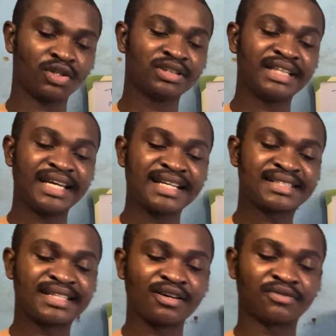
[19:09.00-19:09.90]
on the
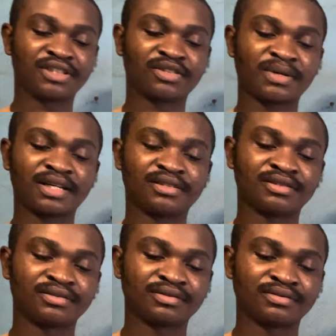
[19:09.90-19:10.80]
8th day of January
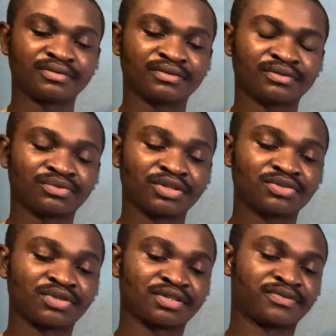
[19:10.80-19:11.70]

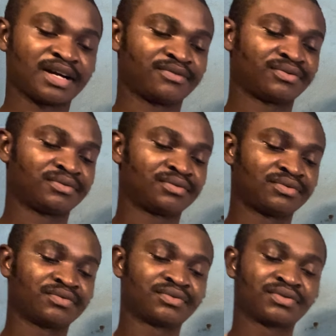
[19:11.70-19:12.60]
2025
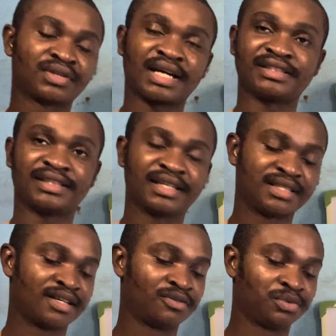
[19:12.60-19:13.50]
at
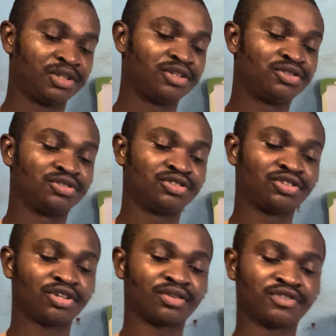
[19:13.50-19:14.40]
Ikeja, within the
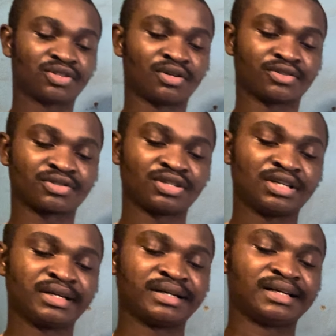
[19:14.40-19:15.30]
jurisdiction of this court,
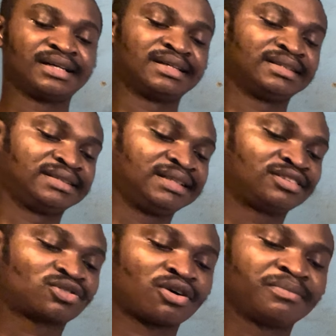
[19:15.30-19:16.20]

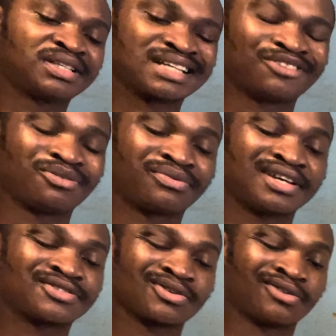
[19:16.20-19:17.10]
did commit an
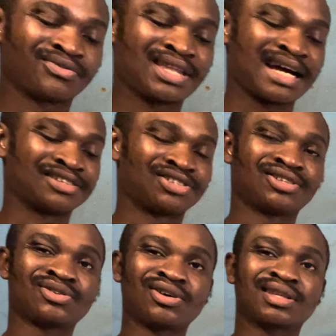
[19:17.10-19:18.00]
offense of dash
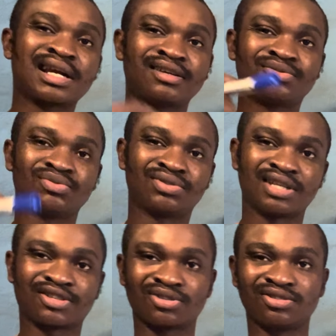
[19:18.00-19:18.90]
contrary to
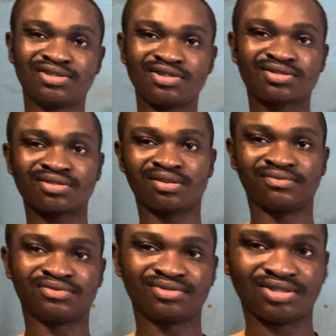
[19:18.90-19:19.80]
section this of
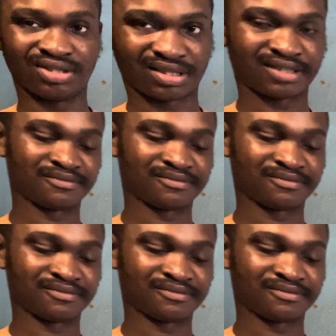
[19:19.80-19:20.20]
this.